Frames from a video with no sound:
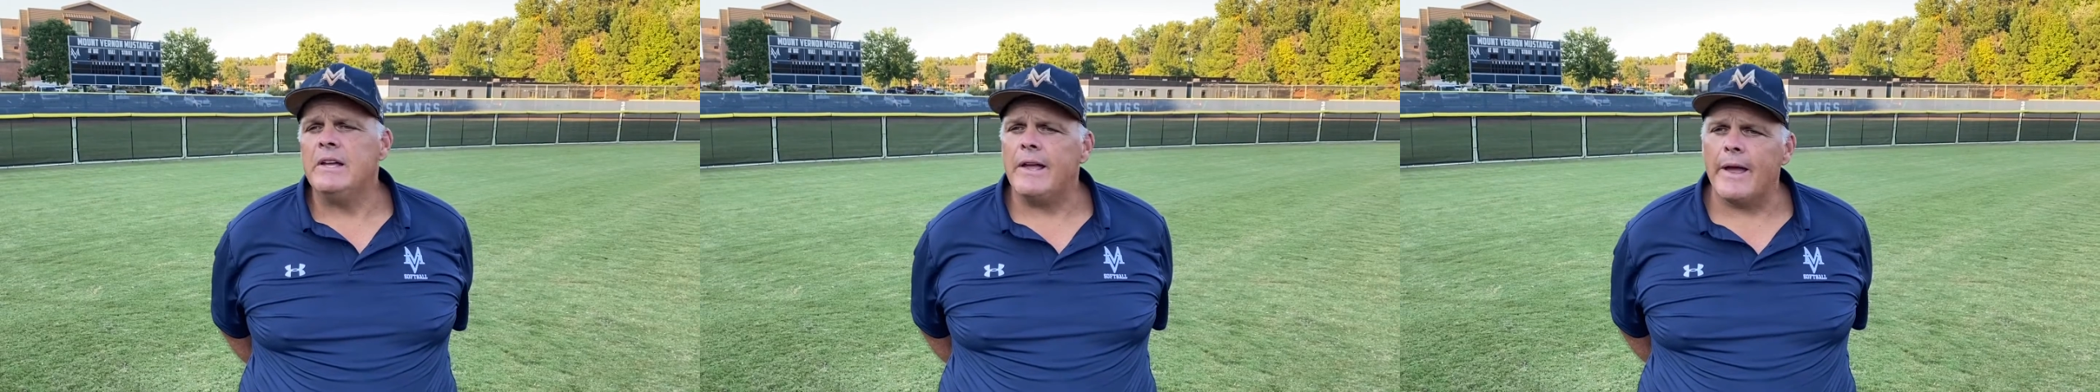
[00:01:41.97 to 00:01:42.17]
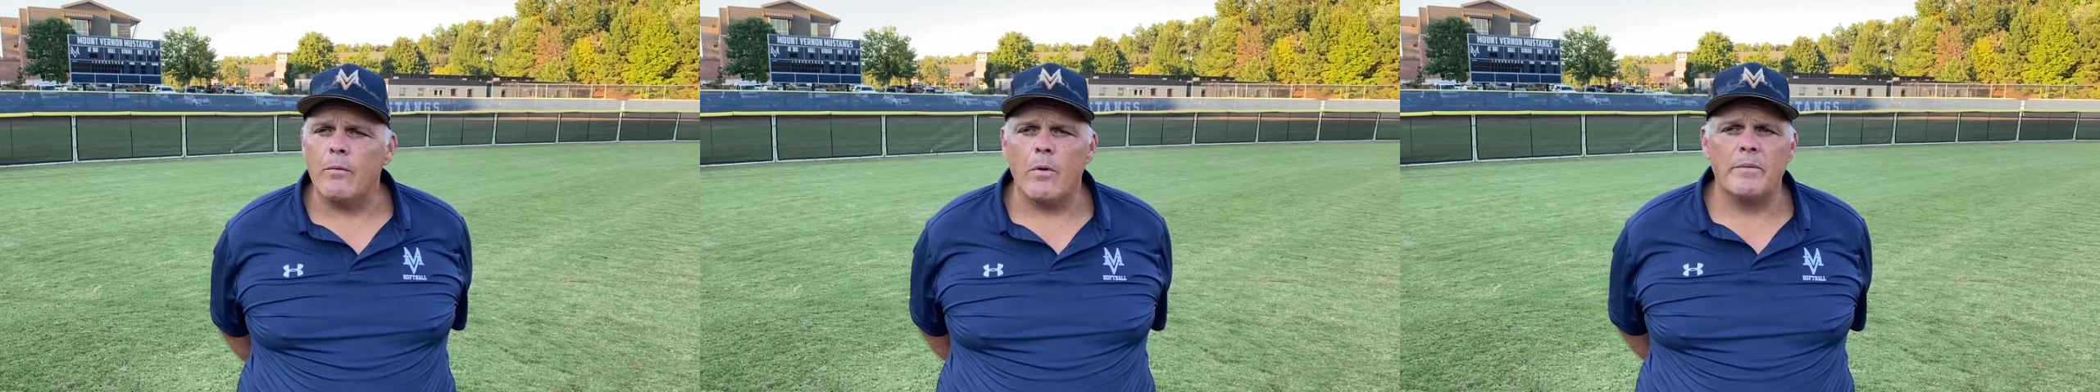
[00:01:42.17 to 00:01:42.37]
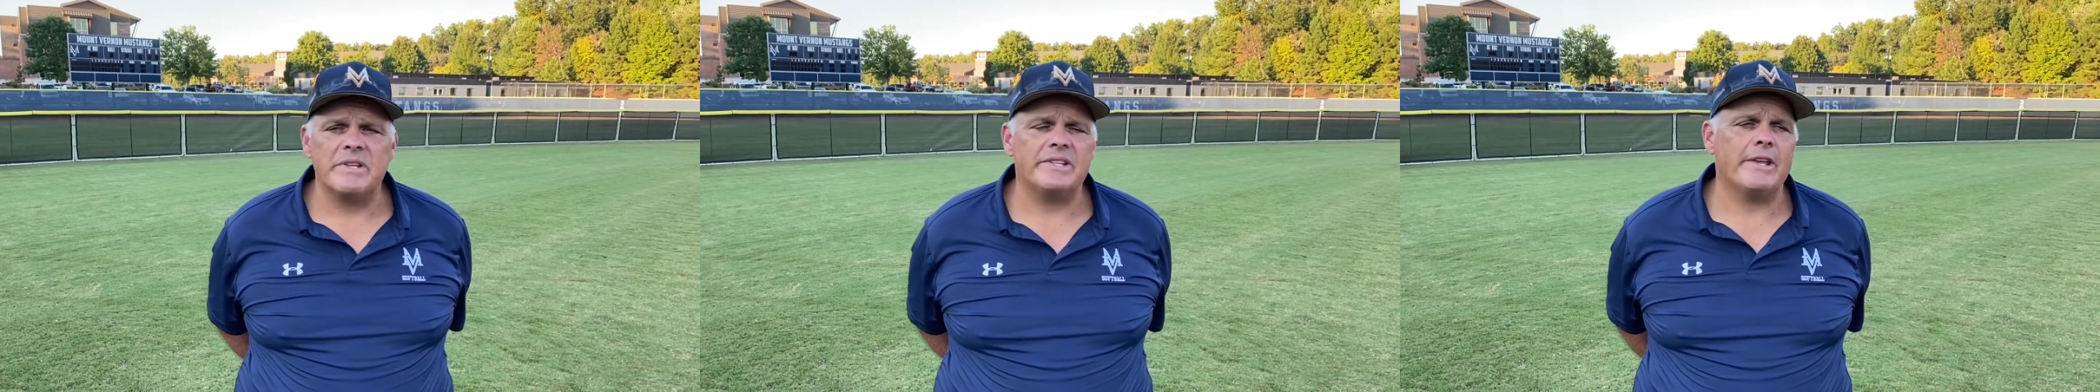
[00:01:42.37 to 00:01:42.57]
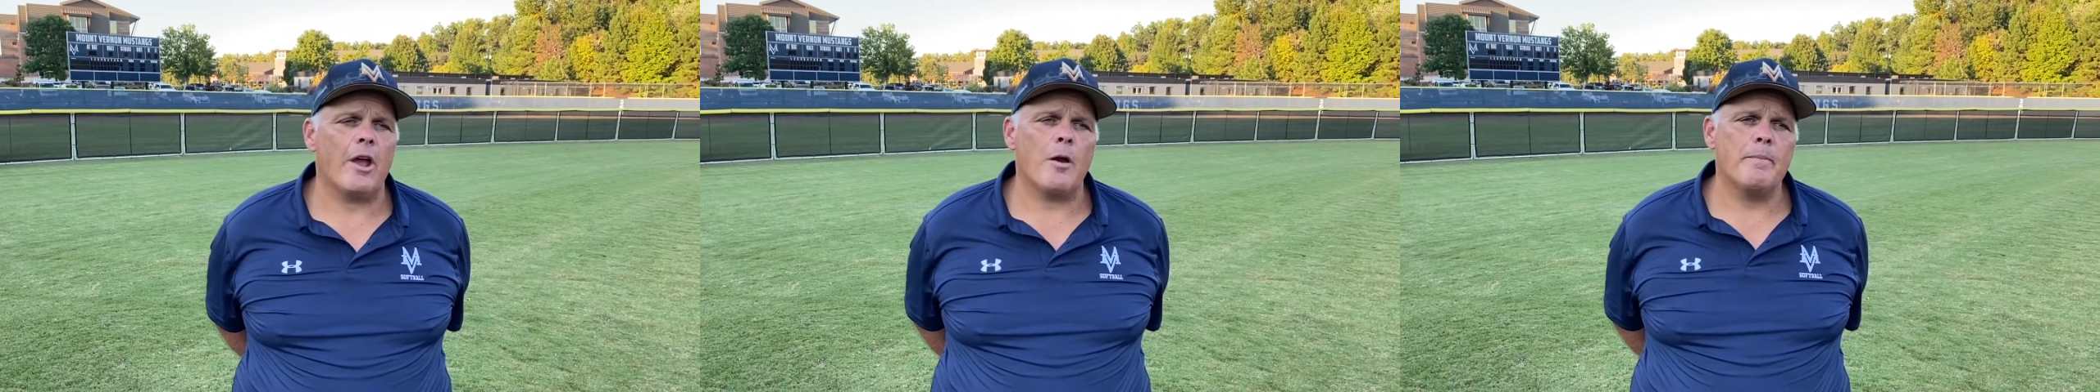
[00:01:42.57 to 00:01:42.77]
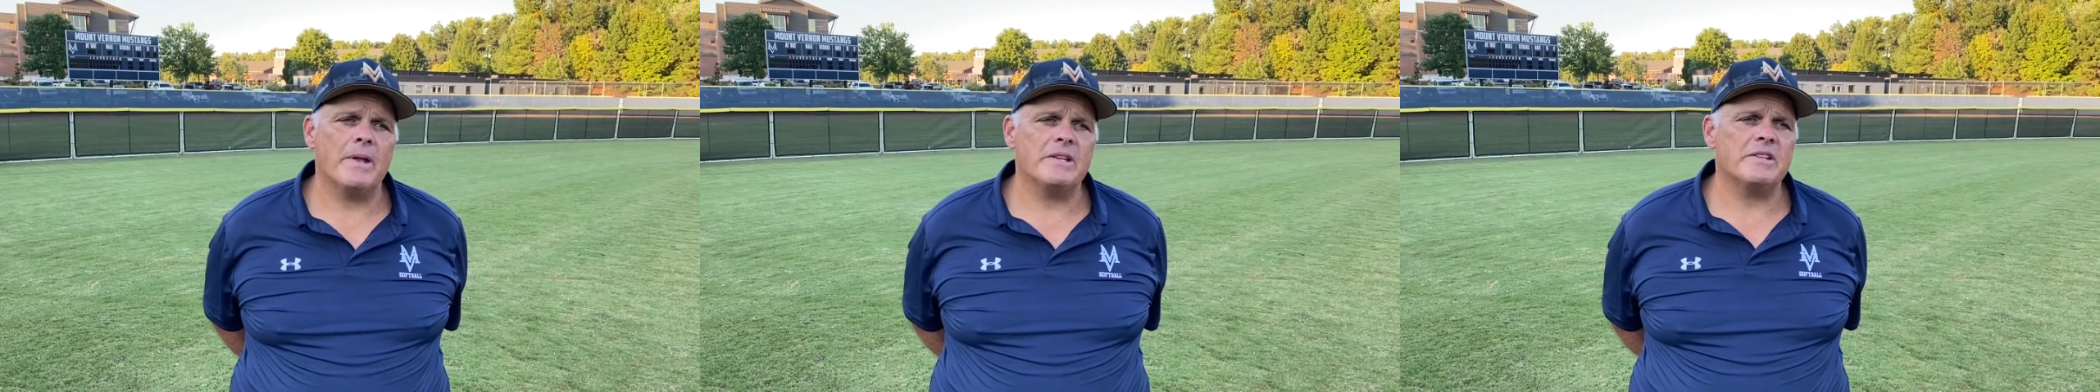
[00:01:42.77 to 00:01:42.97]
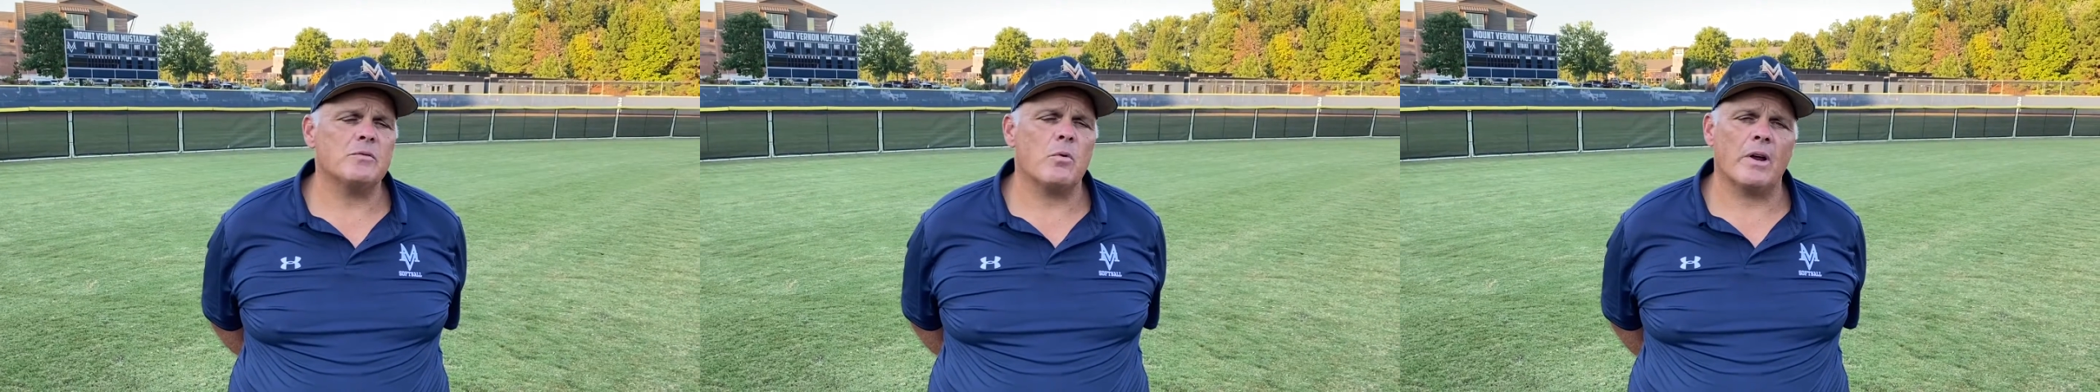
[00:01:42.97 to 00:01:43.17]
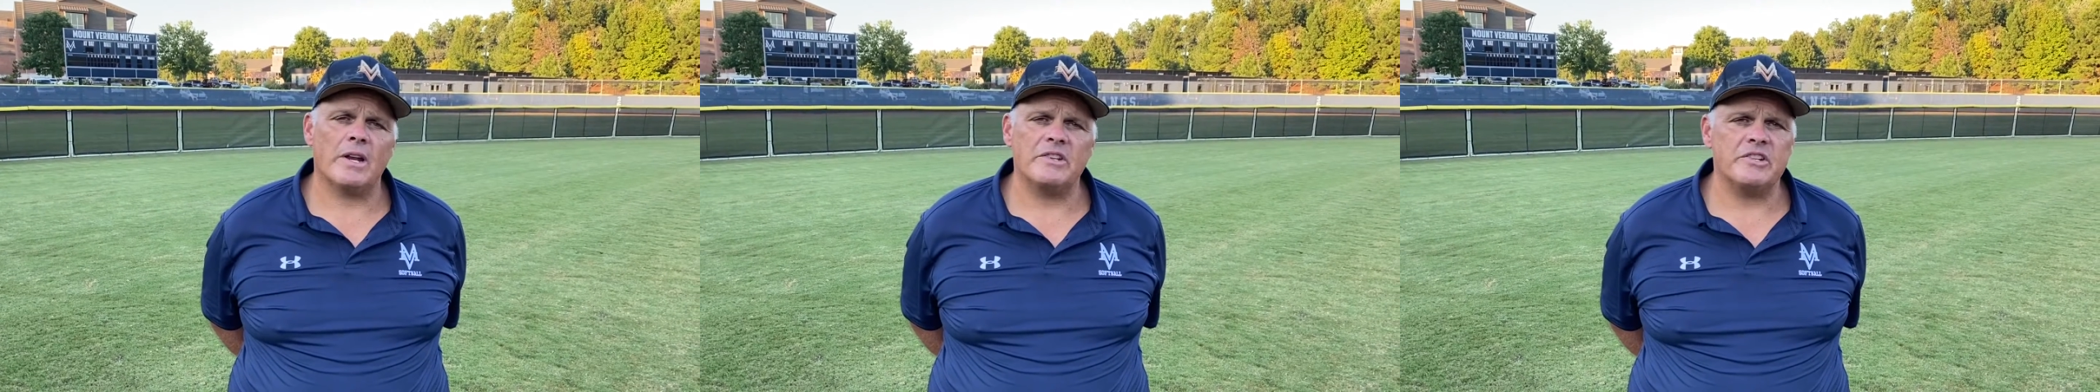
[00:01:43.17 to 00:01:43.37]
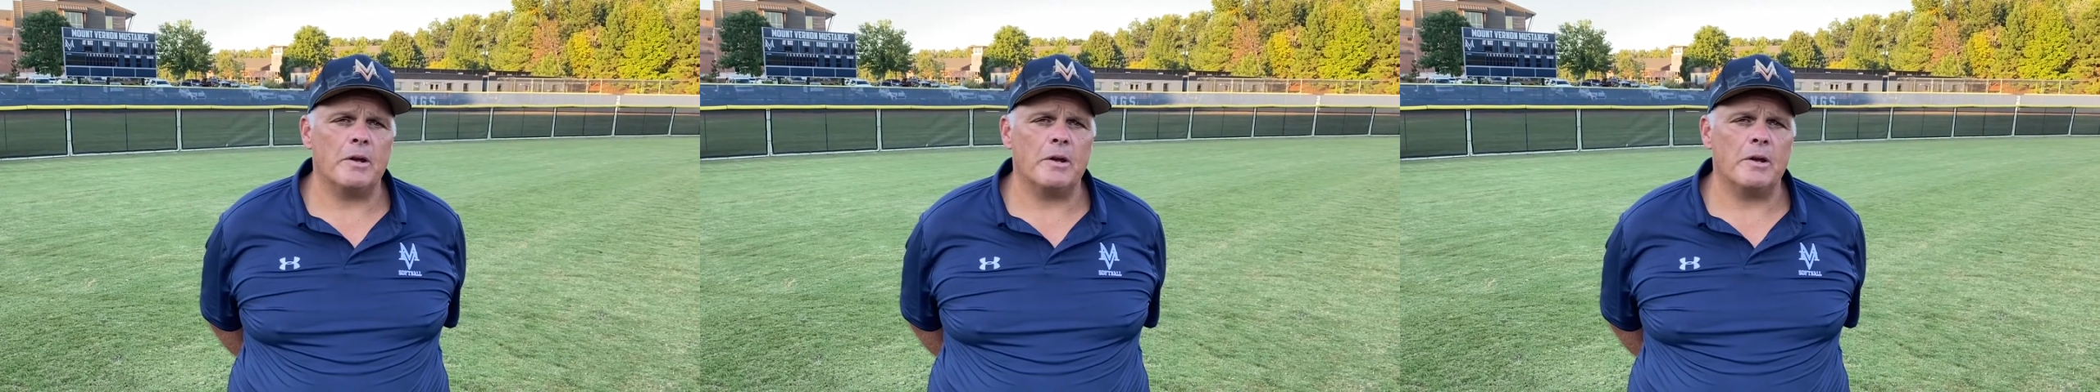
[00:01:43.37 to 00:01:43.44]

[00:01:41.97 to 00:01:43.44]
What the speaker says: And when we see our pitches, we're going to